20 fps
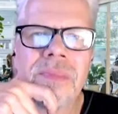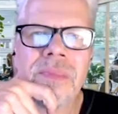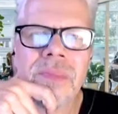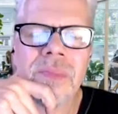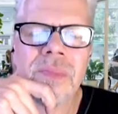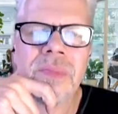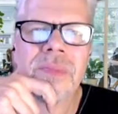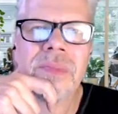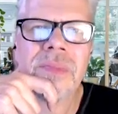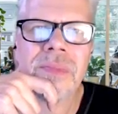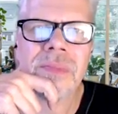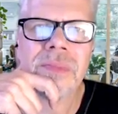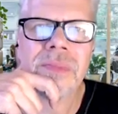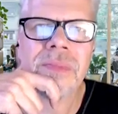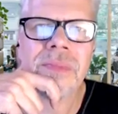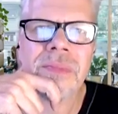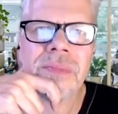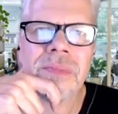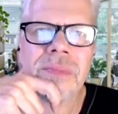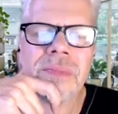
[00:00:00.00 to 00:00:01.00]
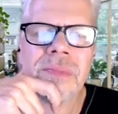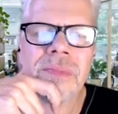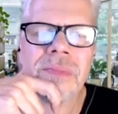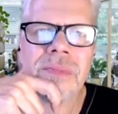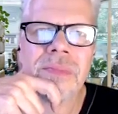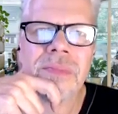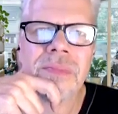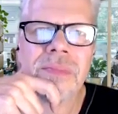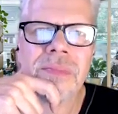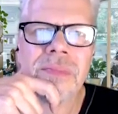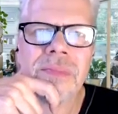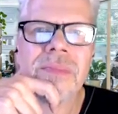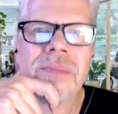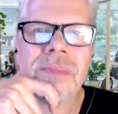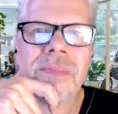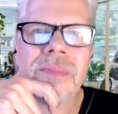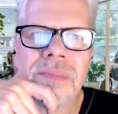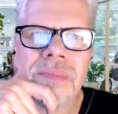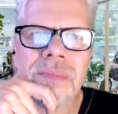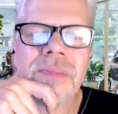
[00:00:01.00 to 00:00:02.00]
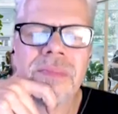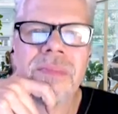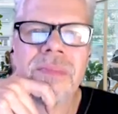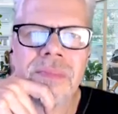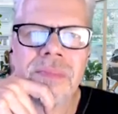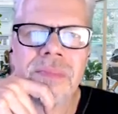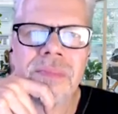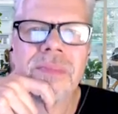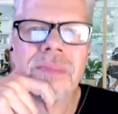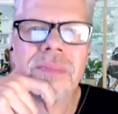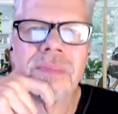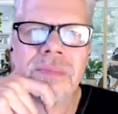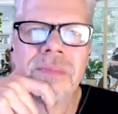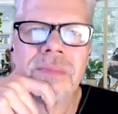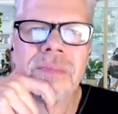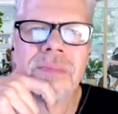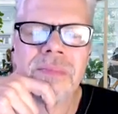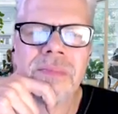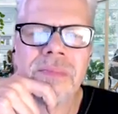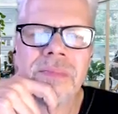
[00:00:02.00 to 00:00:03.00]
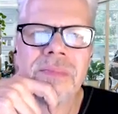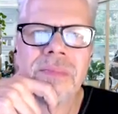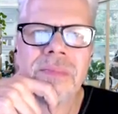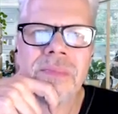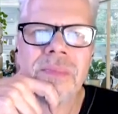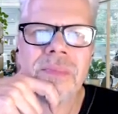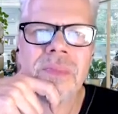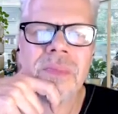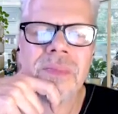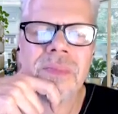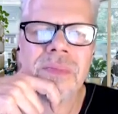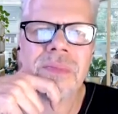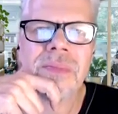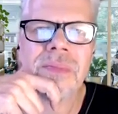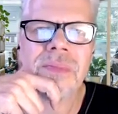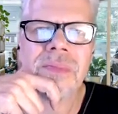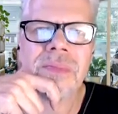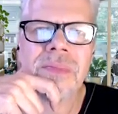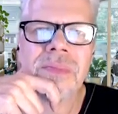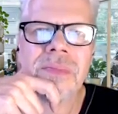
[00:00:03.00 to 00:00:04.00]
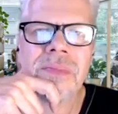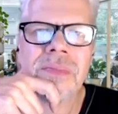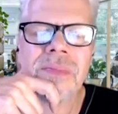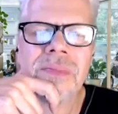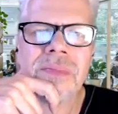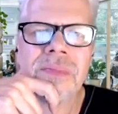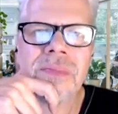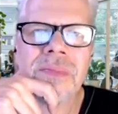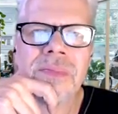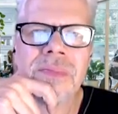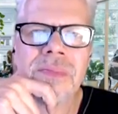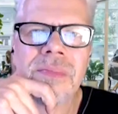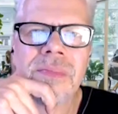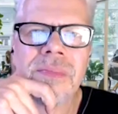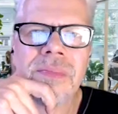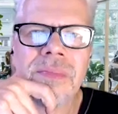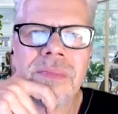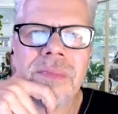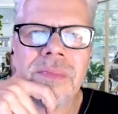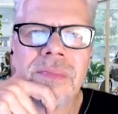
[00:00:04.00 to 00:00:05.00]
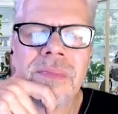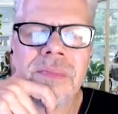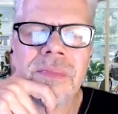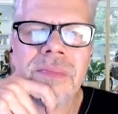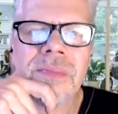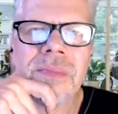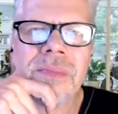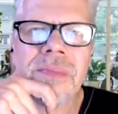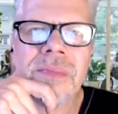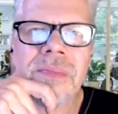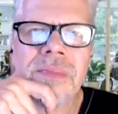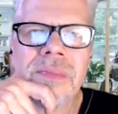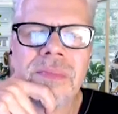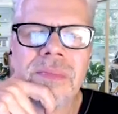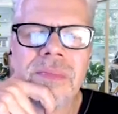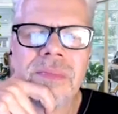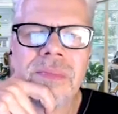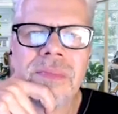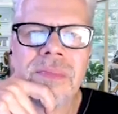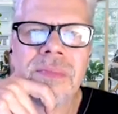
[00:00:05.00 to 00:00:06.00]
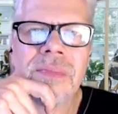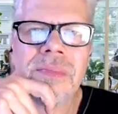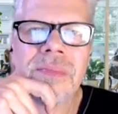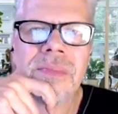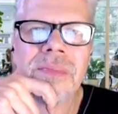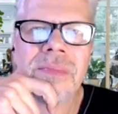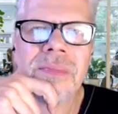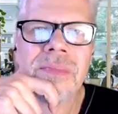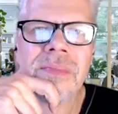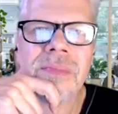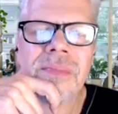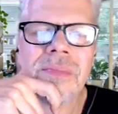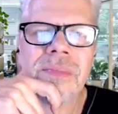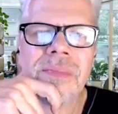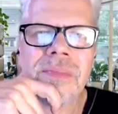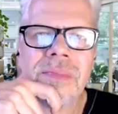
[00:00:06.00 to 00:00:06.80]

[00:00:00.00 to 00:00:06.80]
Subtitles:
(not speaking)